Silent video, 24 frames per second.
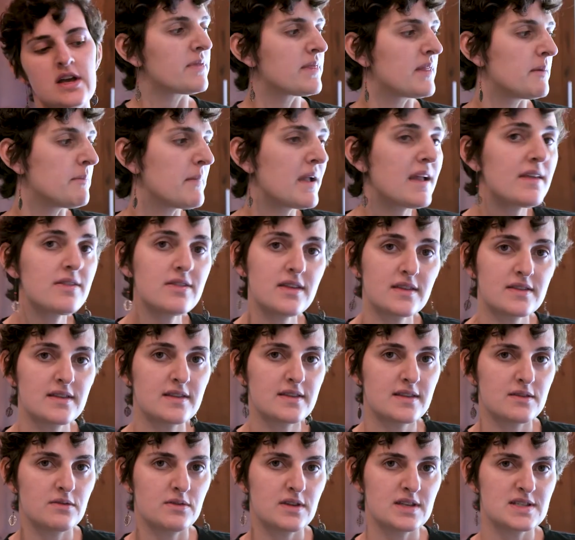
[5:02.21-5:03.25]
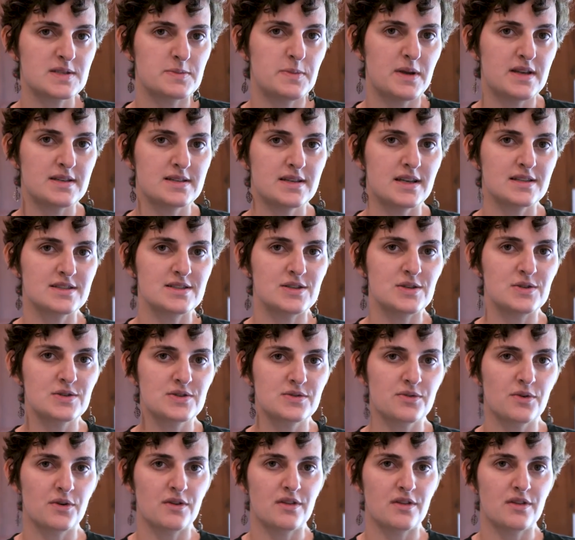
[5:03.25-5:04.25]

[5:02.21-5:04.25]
The main thing that this space gets used for,